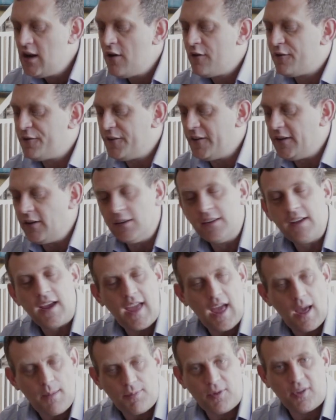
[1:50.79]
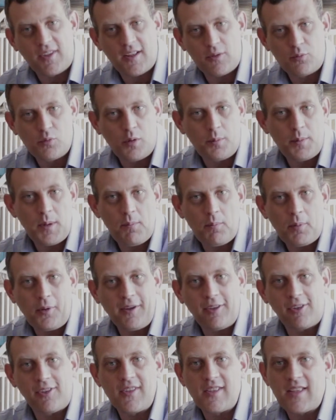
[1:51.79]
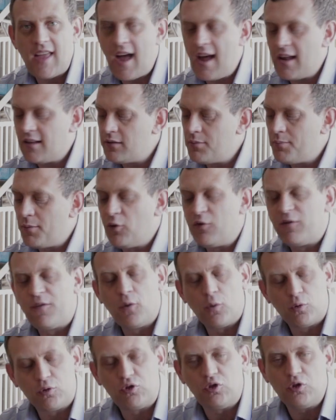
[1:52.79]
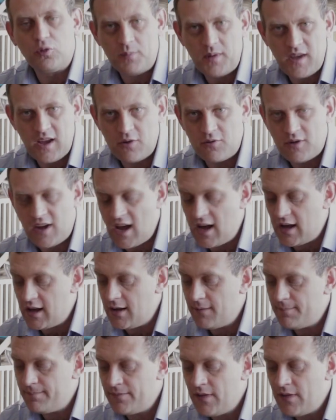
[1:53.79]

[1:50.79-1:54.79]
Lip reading: fill the gaps that will be present, and the floor should be okay.